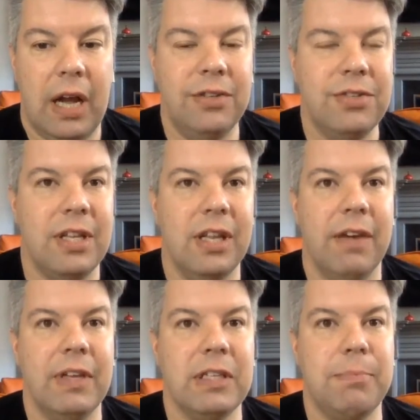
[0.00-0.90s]
I used to
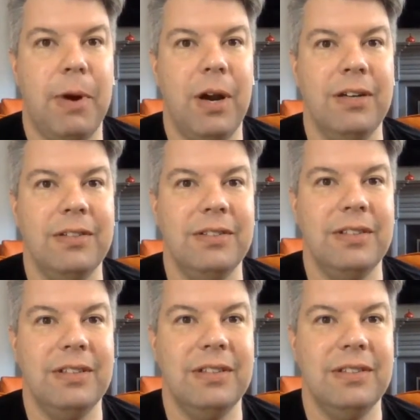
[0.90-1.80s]
love this part
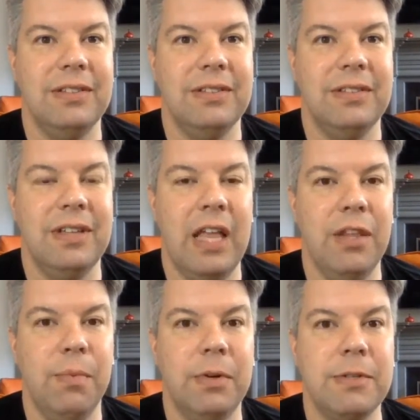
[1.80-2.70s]

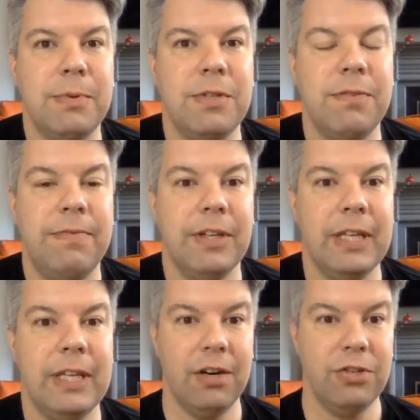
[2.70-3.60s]
and then we're supposed to feel
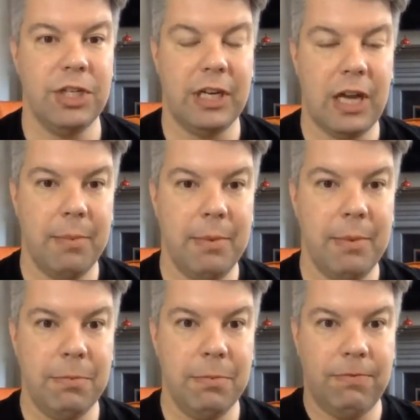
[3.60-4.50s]
the energy coming
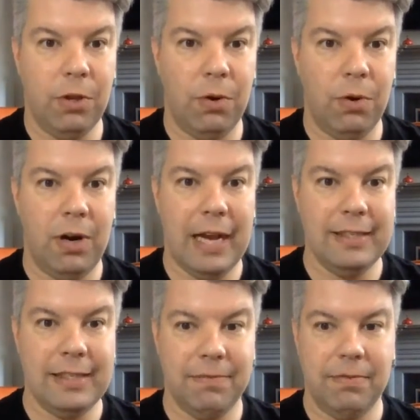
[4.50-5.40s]
from the floor
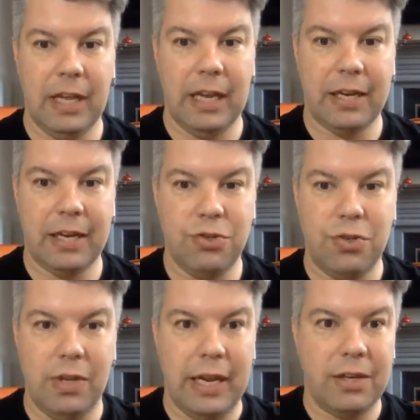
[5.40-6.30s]
as if like a
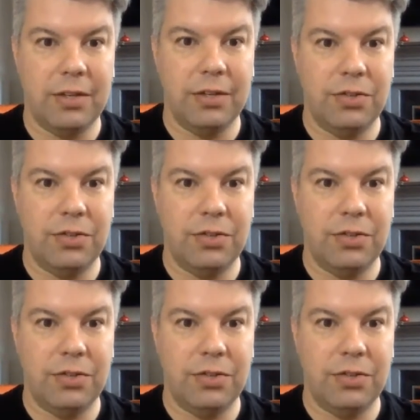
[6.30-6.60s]
like